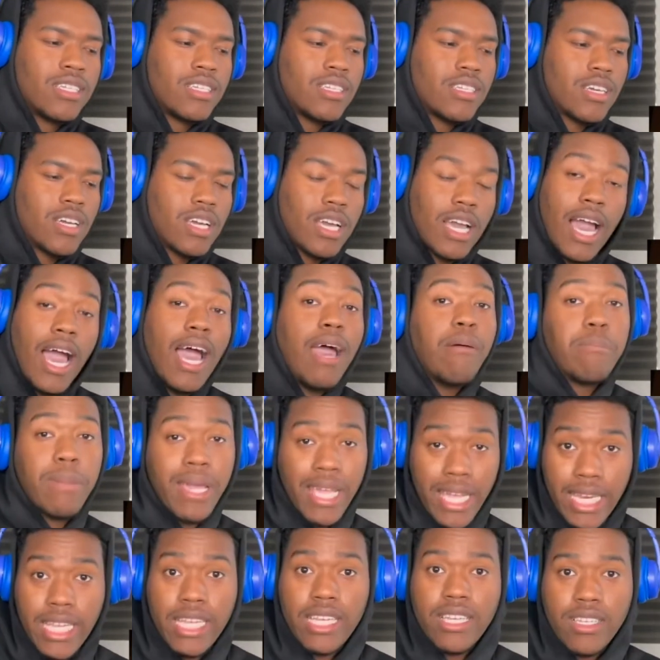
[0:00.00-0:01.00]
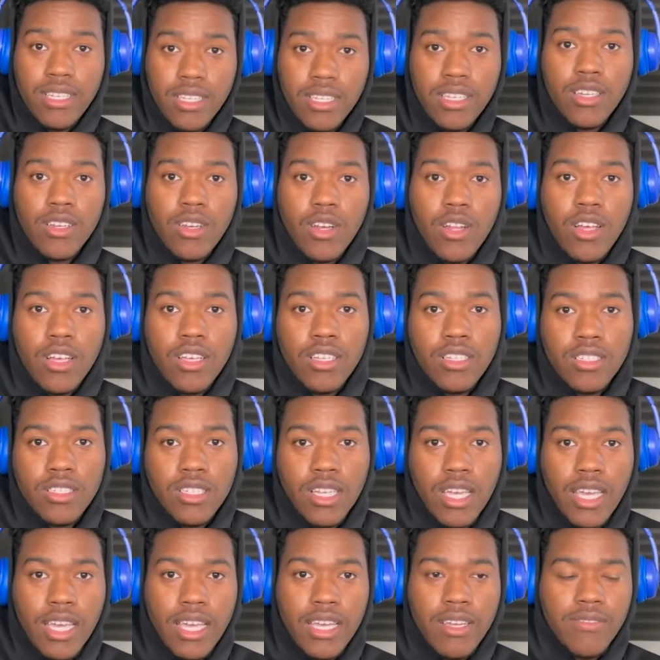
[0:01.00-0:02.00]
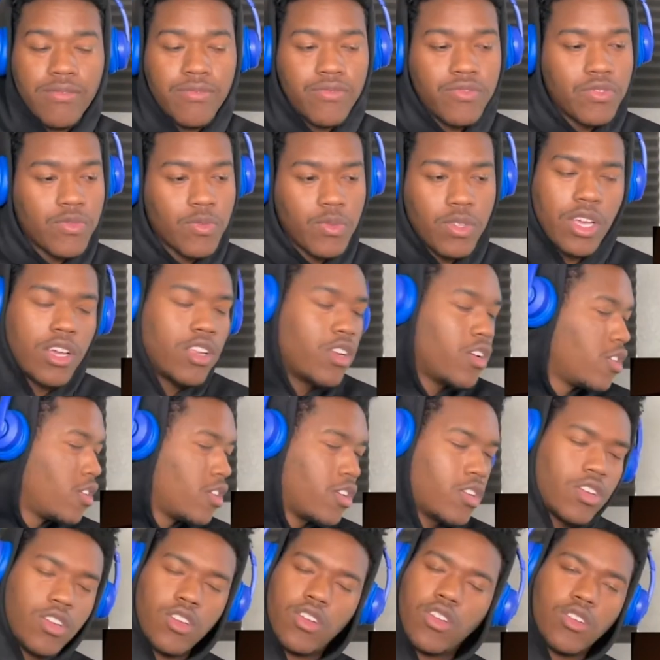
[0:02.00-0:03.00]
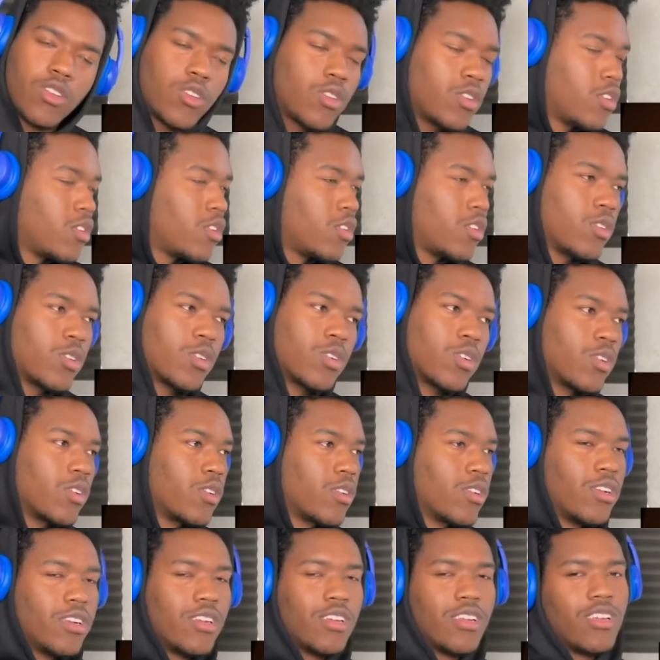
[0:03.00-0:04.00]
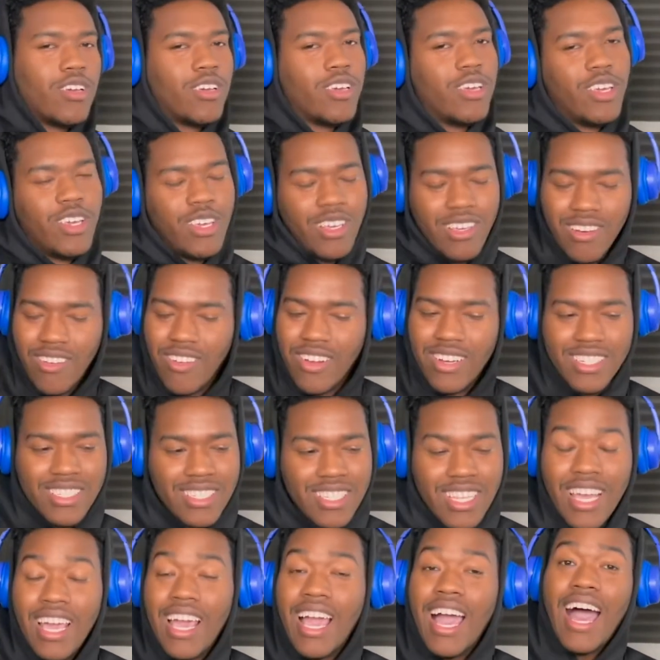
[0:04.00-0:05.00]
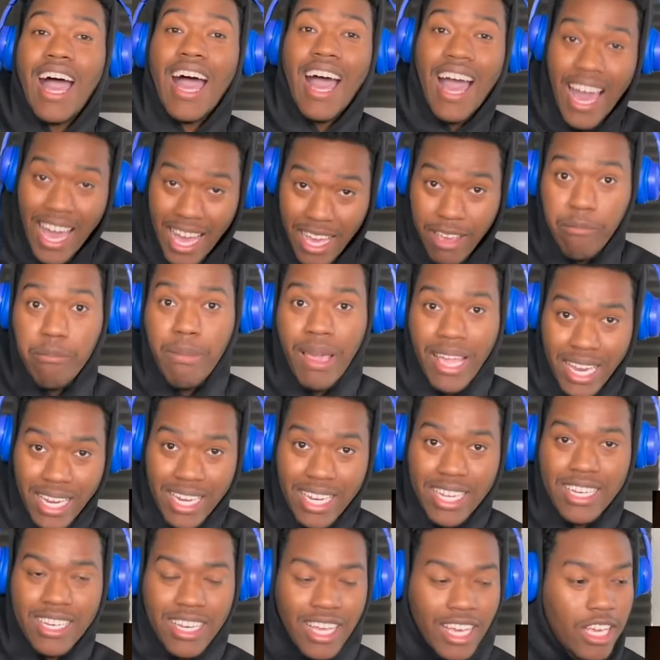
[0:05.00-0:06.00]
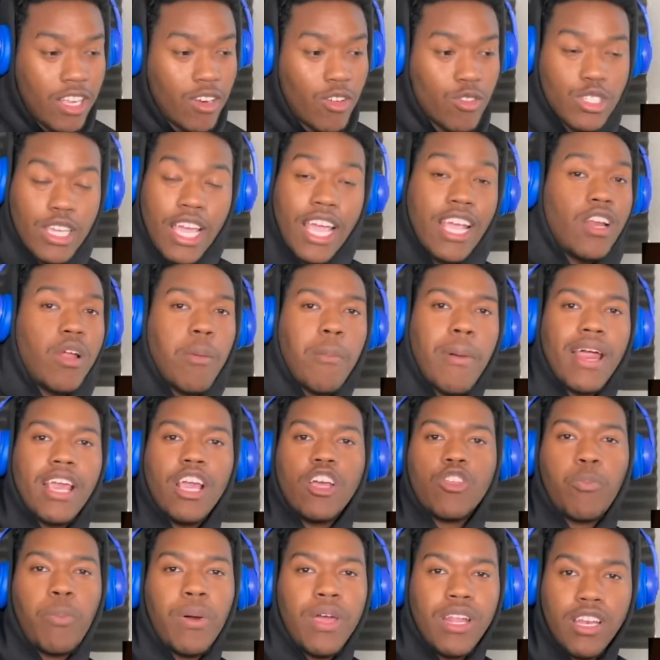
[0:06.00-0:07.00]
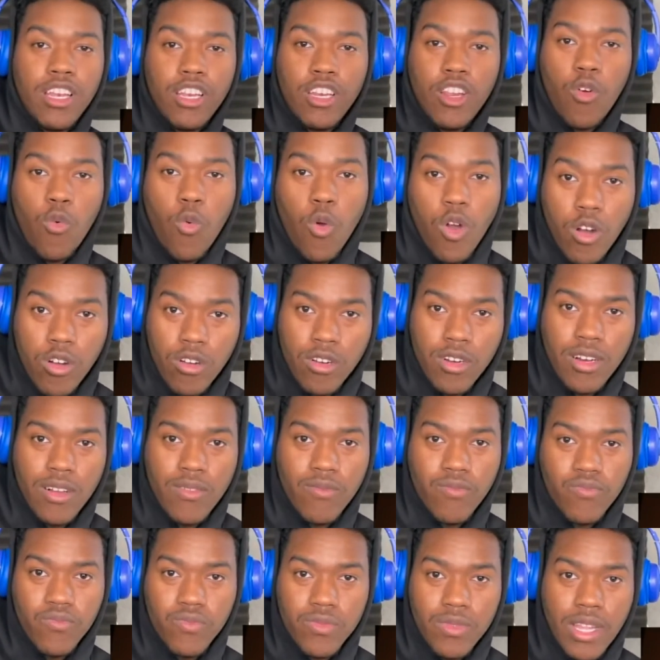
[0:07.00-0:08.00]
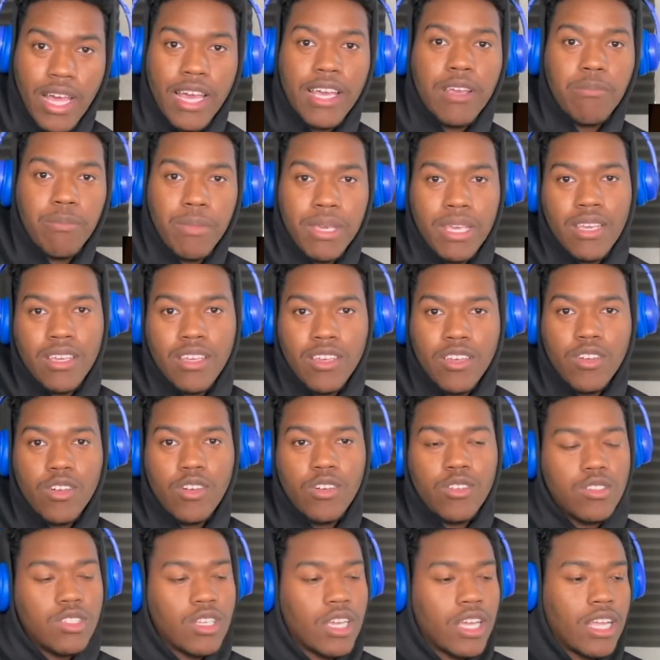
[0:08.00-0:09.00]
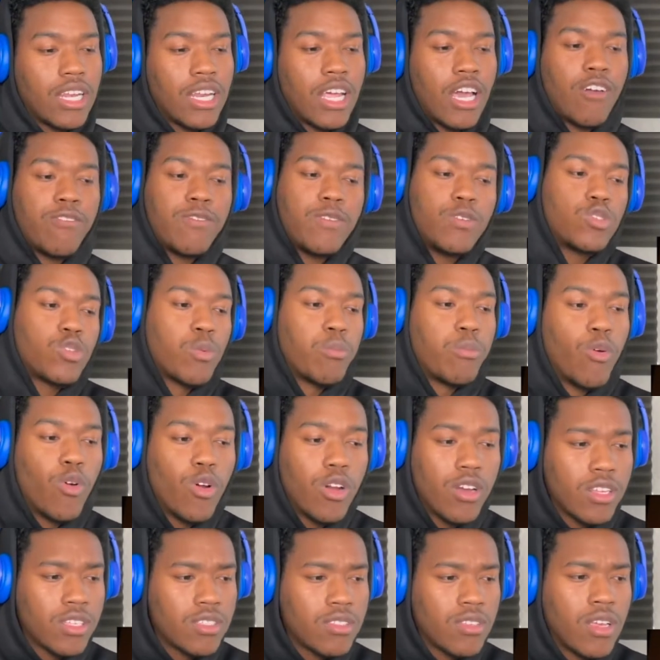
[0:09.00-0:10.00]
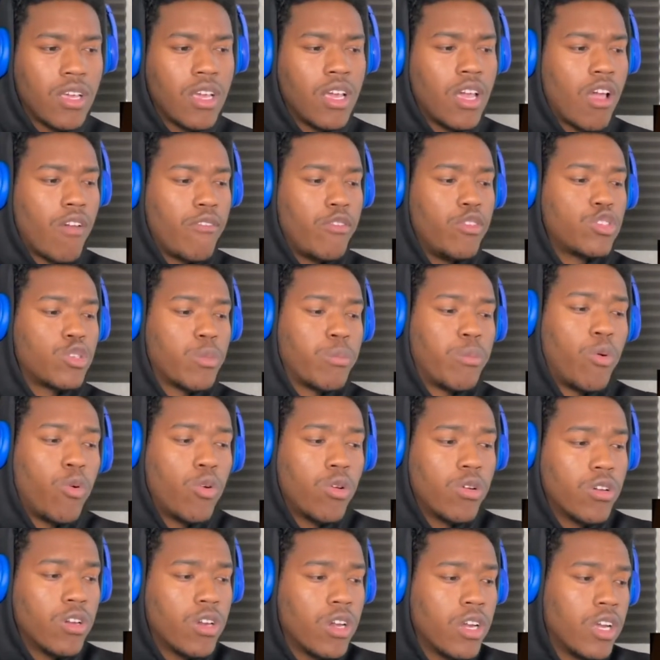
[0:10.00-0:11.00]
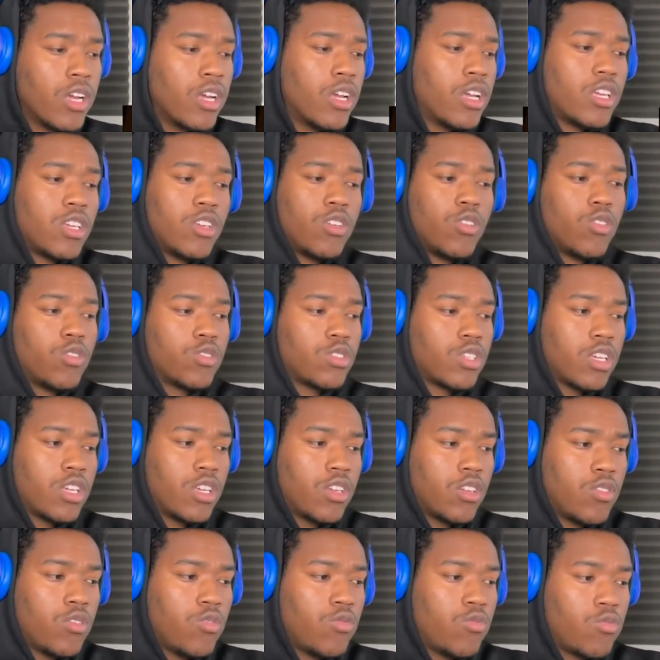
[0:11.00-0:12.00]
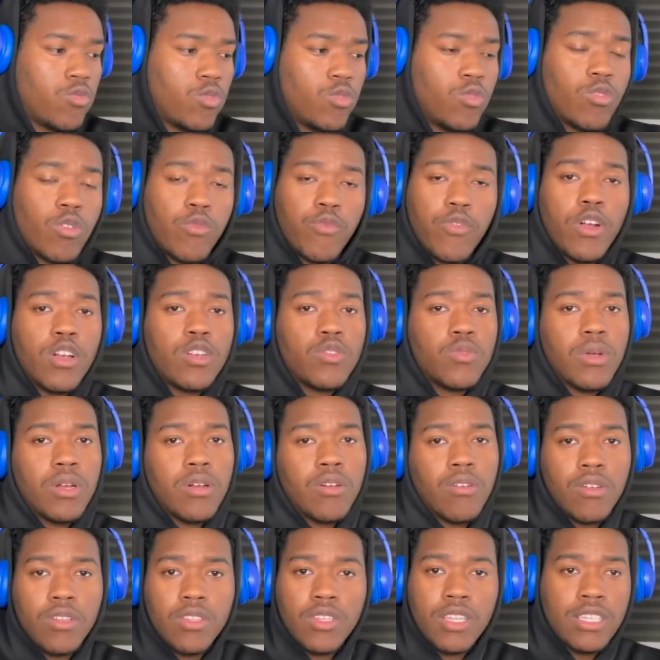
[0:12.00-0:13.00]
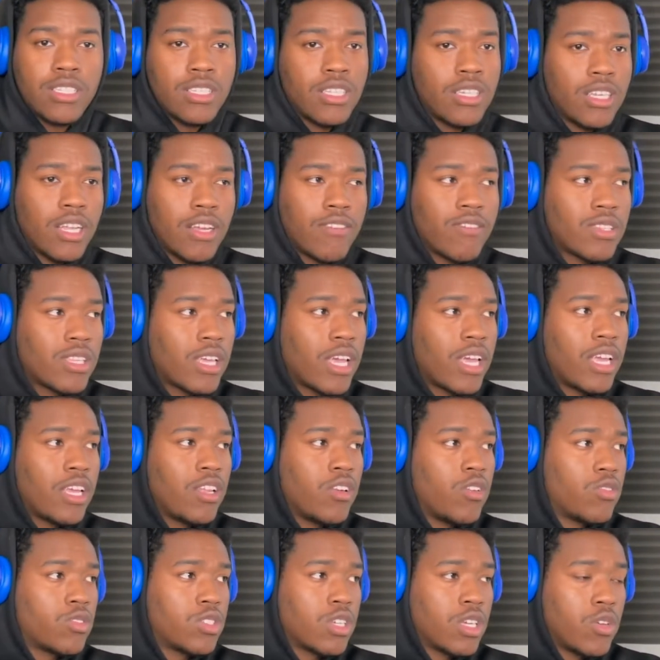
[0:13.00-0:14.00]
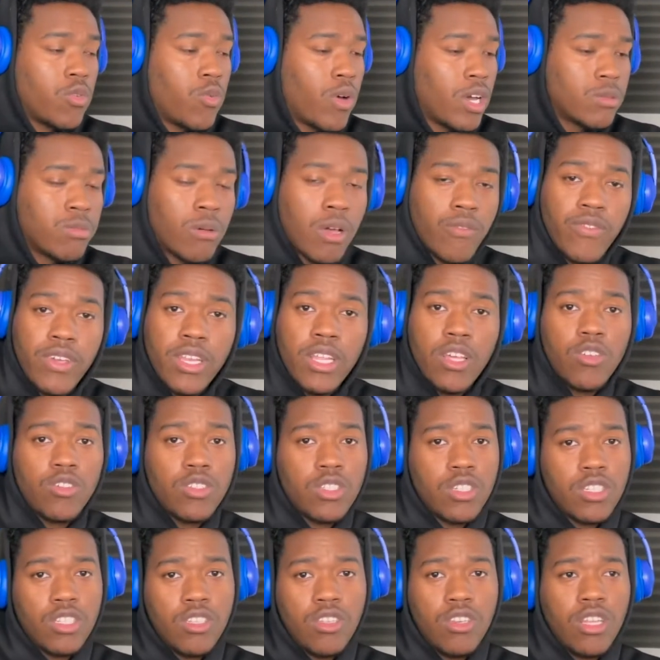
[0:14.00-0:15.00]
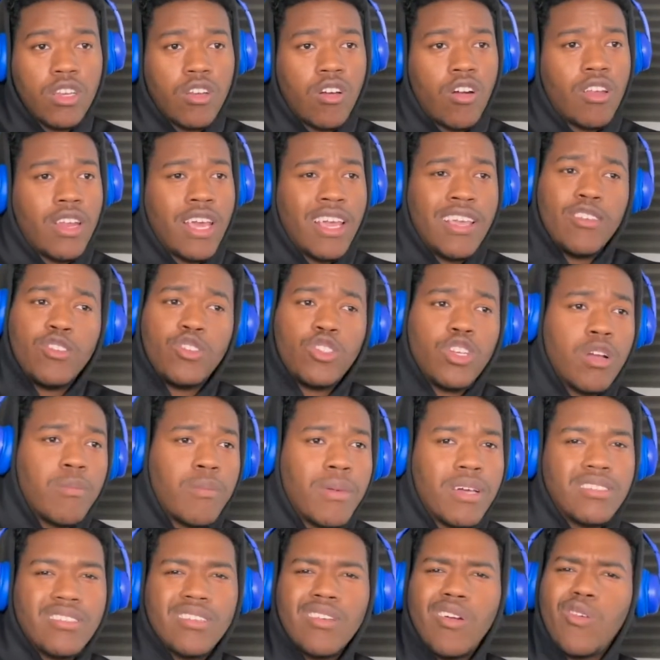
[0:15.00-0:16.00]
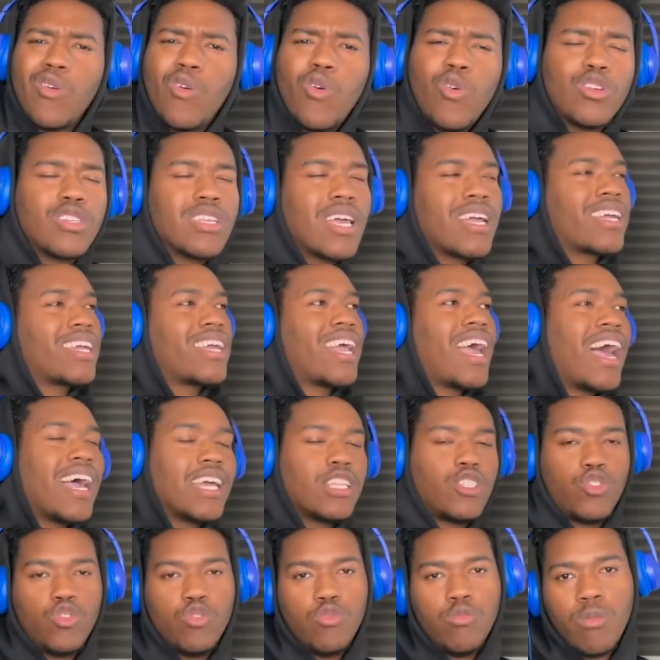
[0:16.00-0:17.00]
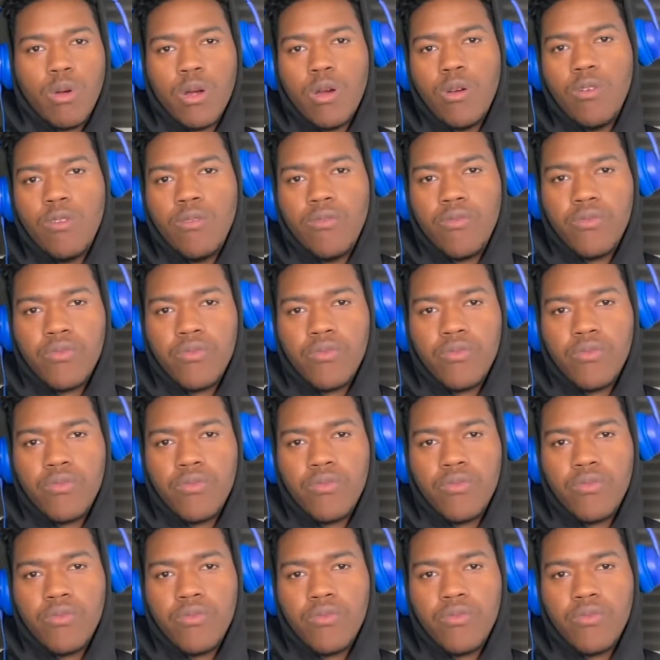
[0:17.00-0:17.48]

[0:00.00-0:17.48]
look. I made it. You know what I'm saying? No, no, no, no, no, no, no, no, no, no, no, no. You don't understand. I made it. Like, you know what I'm saying? Ain't nobody else putting in the work like me. You know what I'm saying? Now if you support us, if you support her, you know what I'm saying? You you the first one that did everything, you know what I'm saying? You watched my videos and you did all that. You shared my, of course, I got you, bro.